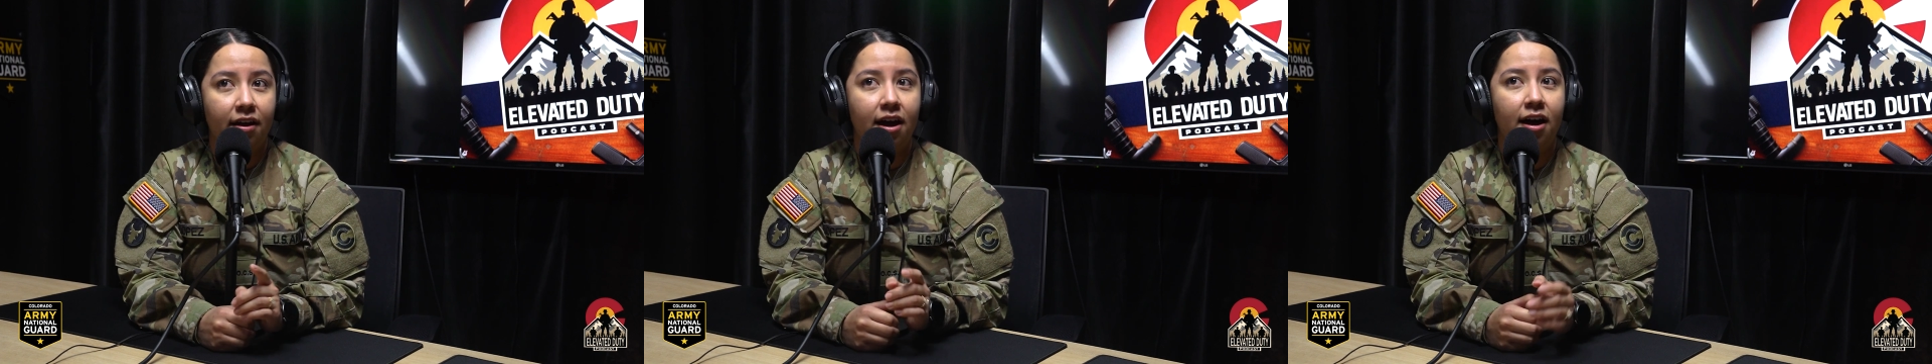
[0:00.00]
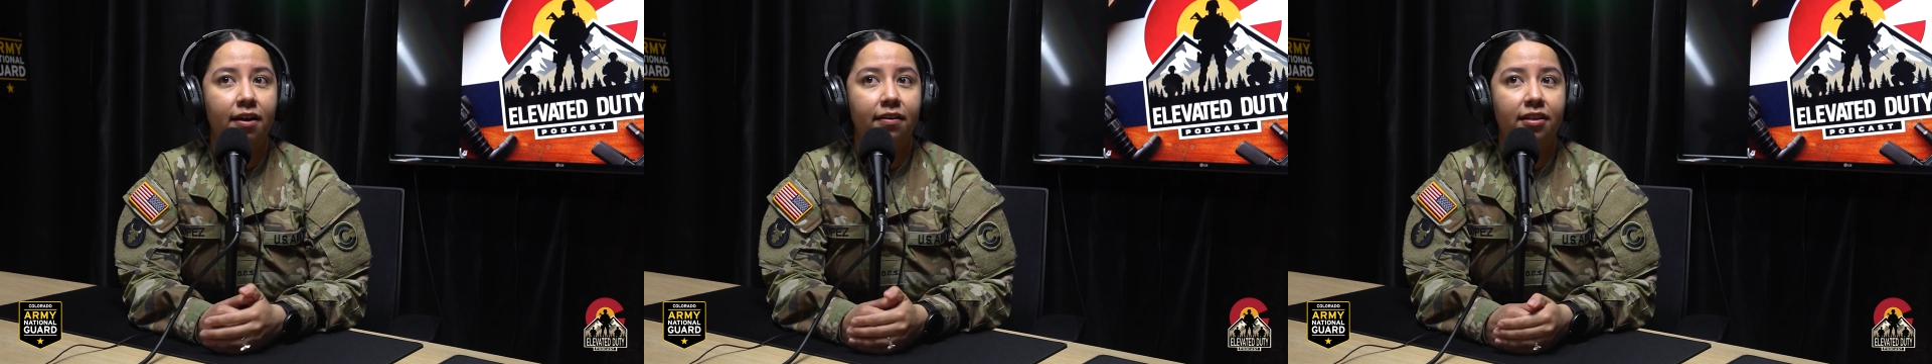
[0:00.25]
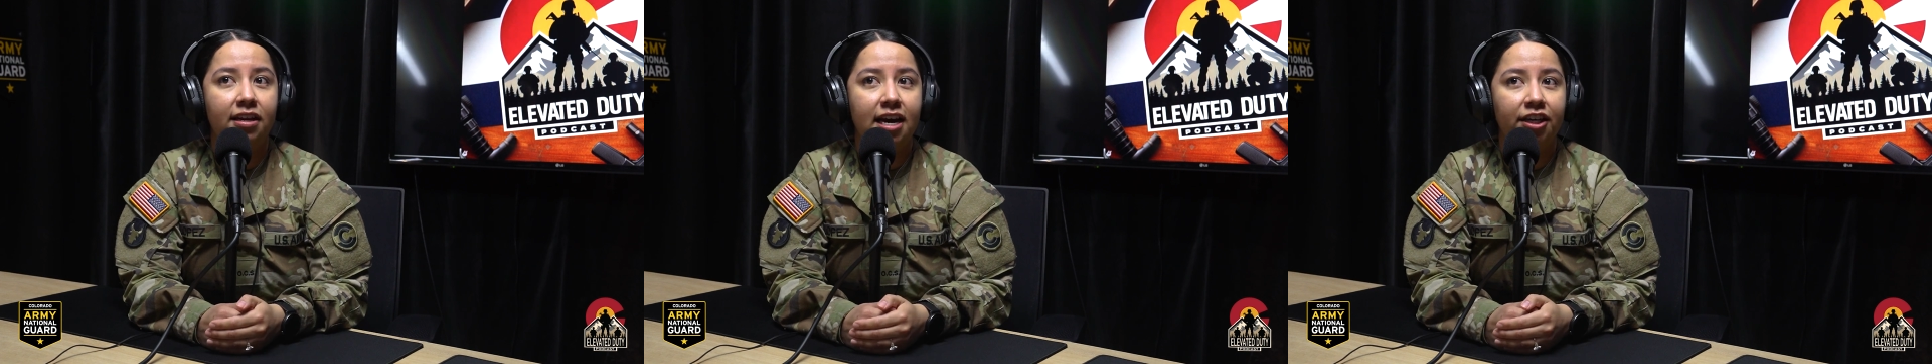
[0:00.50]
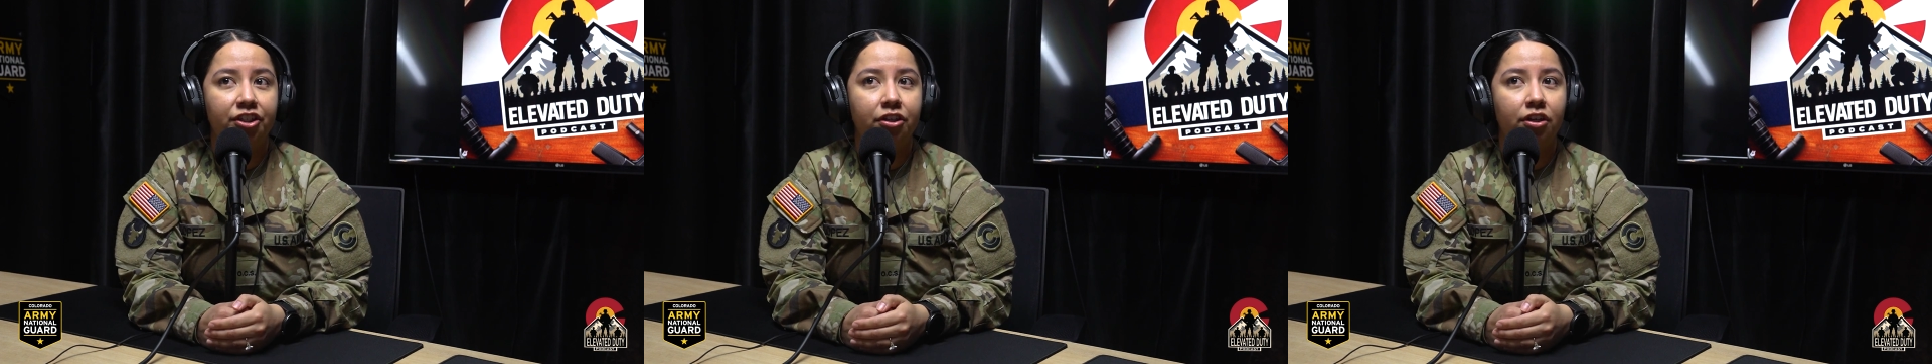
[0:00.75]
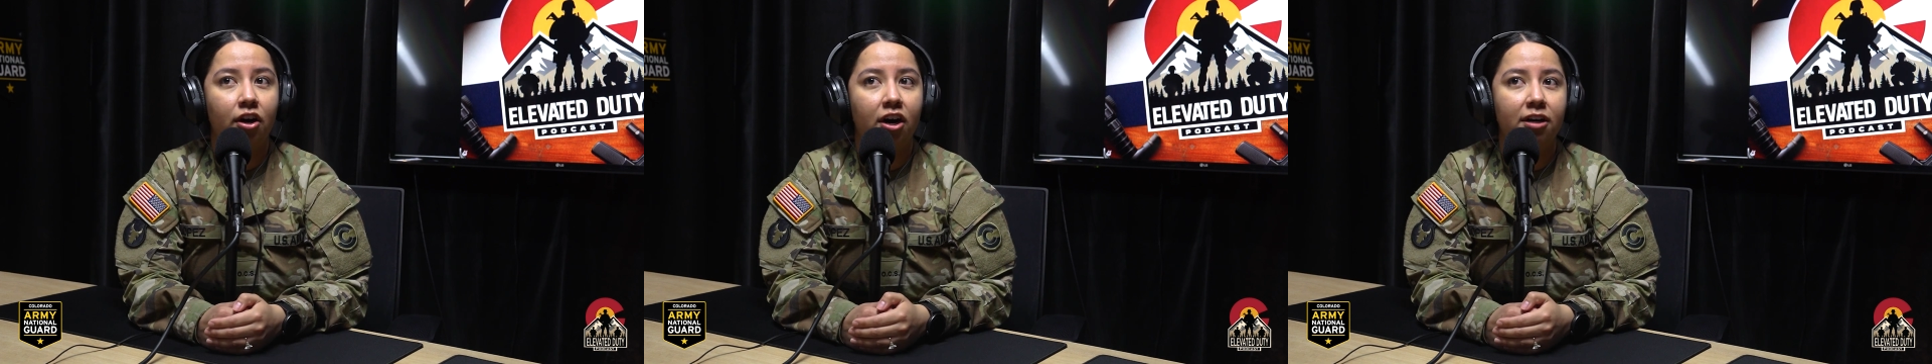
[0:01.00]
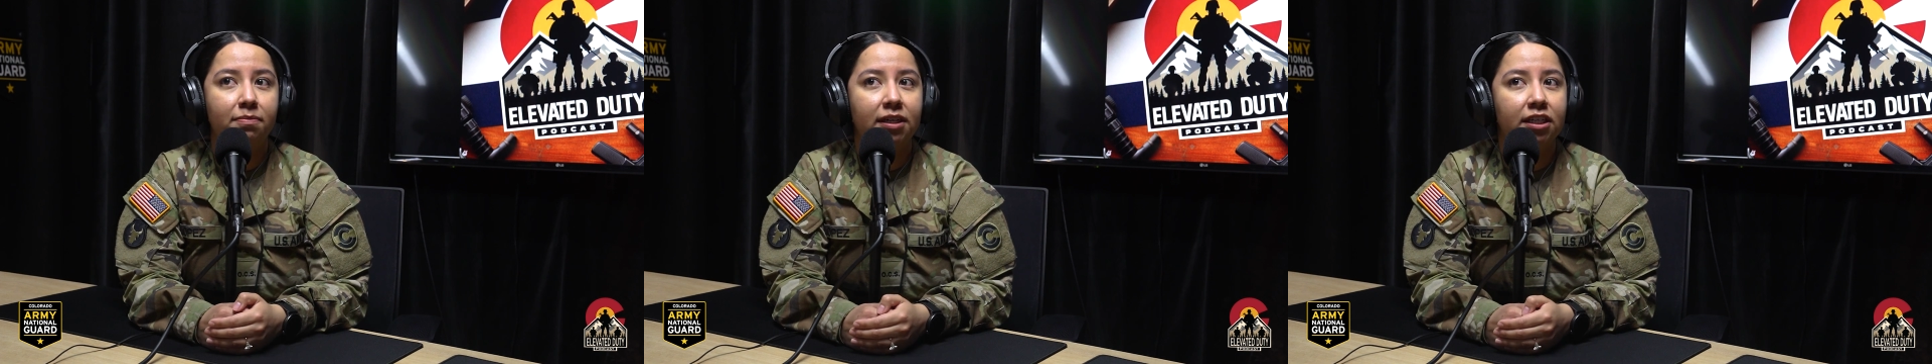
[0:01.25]
the National
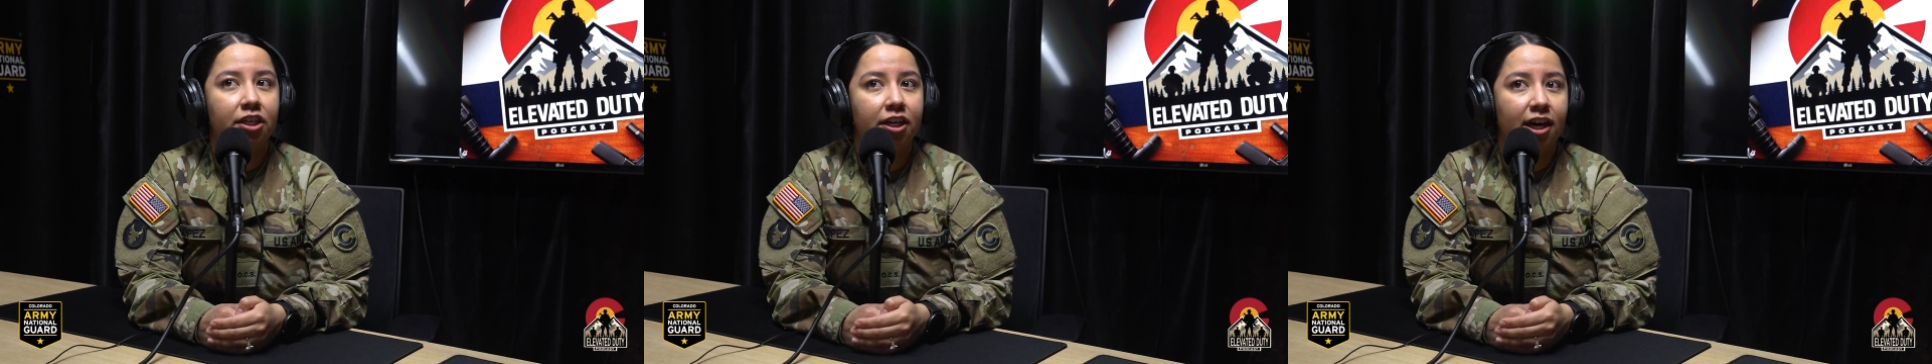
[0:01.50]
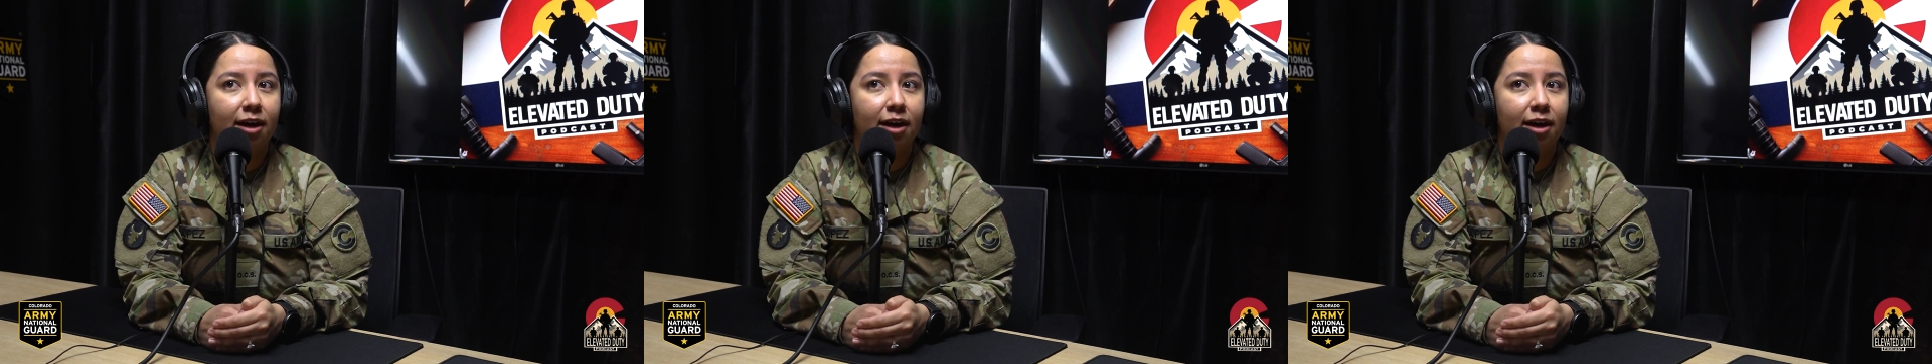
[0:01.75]
Guard military